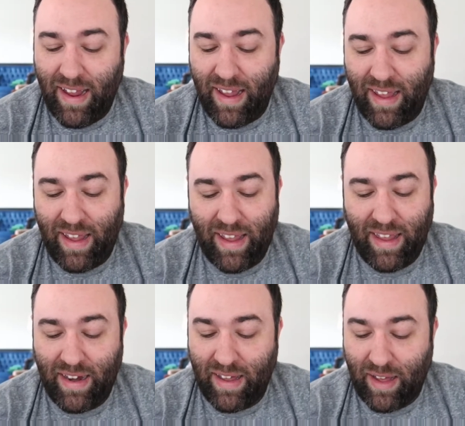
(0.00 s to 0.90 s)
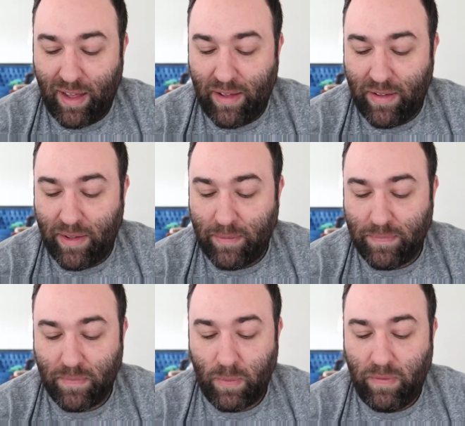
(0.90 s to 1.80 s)

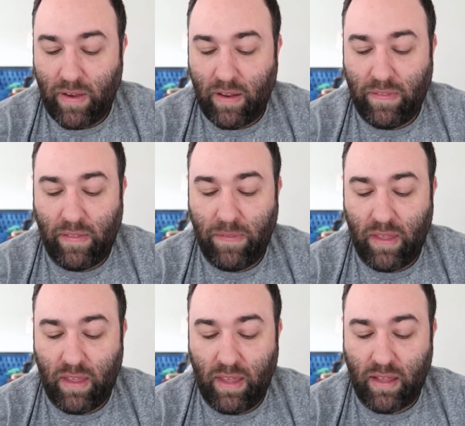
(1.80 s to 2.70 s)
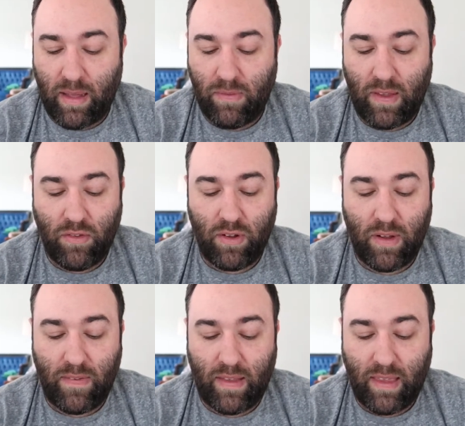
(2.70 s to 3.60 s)
And we found out that the economics teacher
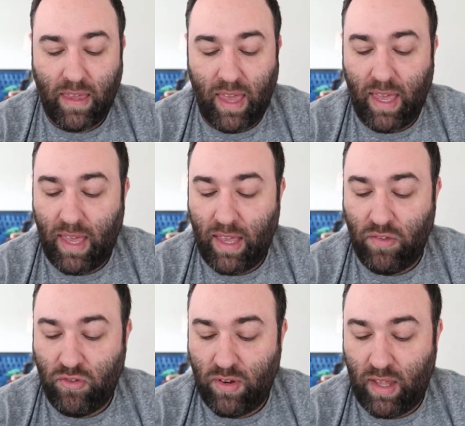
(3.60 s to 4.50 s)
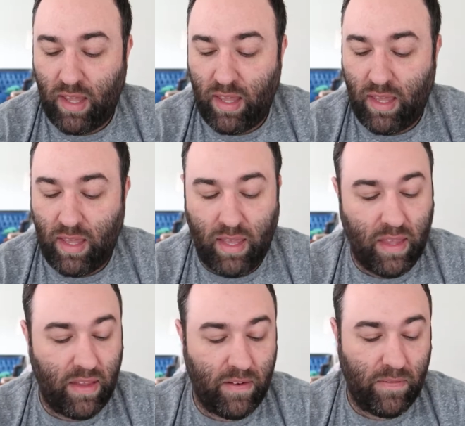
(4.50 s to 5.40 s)
is engaged
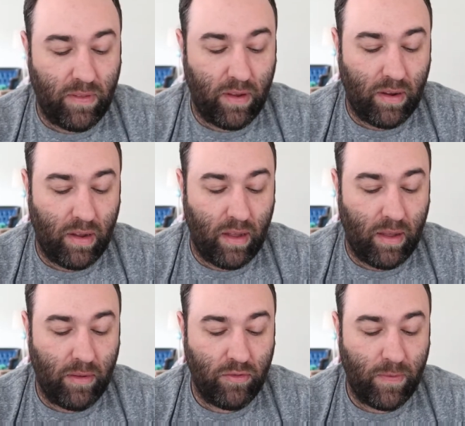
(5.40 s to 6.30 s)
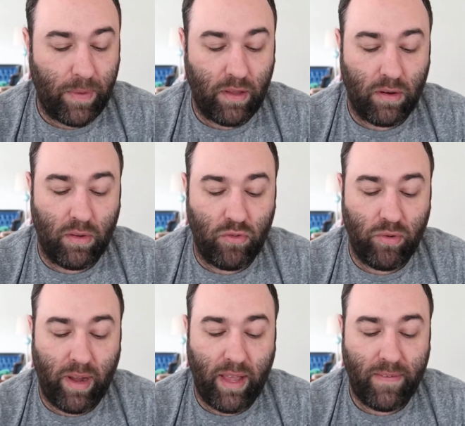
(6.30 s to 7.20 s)
and they're, she's making her own
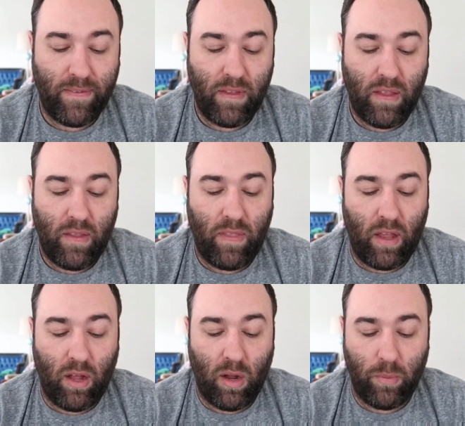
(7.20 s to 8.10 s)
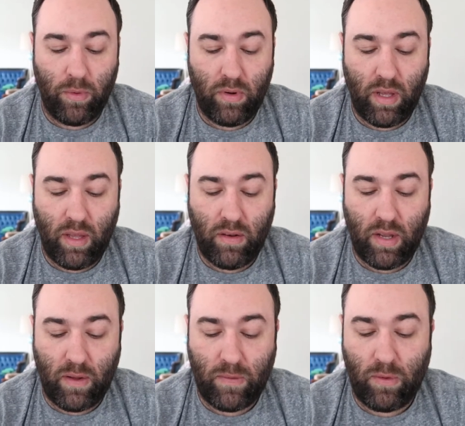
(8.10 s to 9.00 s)
dress. That Haruna
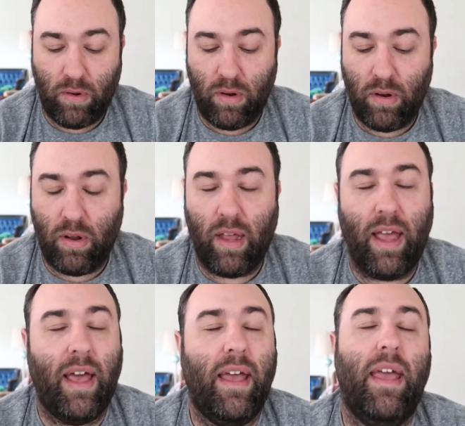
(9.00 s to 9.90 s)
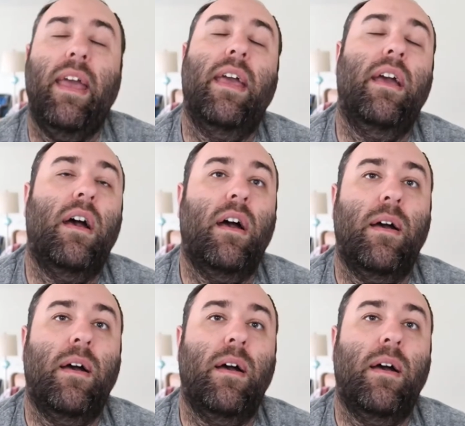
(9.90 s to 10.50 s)
talks to her at a